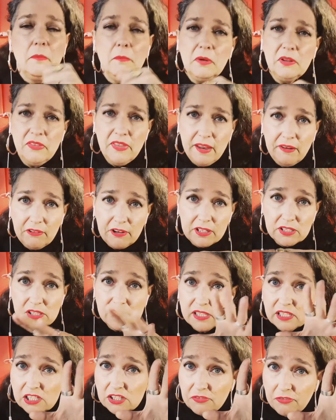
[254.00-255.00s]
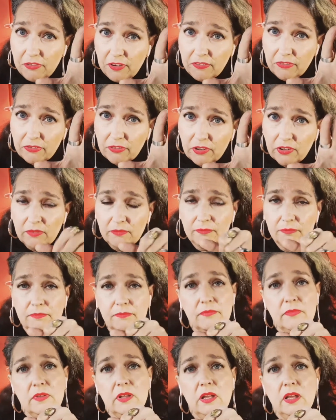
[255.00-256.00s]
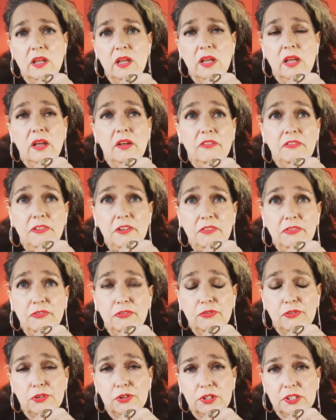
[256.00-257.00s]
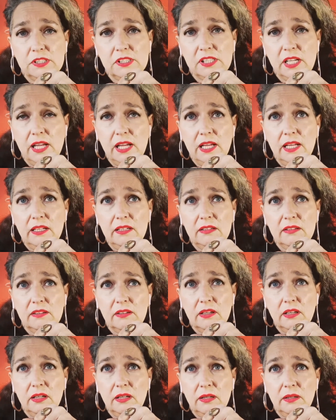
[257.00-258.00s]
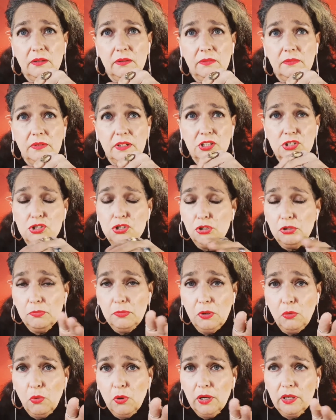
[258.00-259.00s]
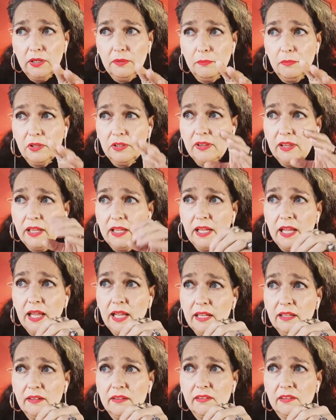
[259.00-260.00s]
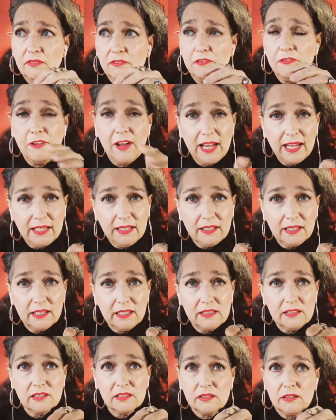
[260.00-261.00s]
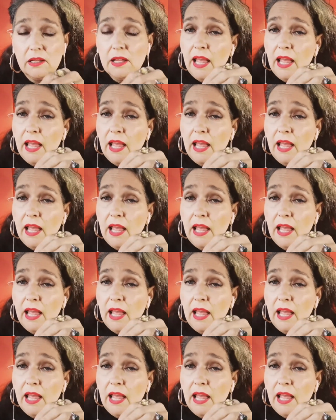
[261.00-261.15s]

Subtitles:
But there is this fifth force, and there should be one, but they can't find it.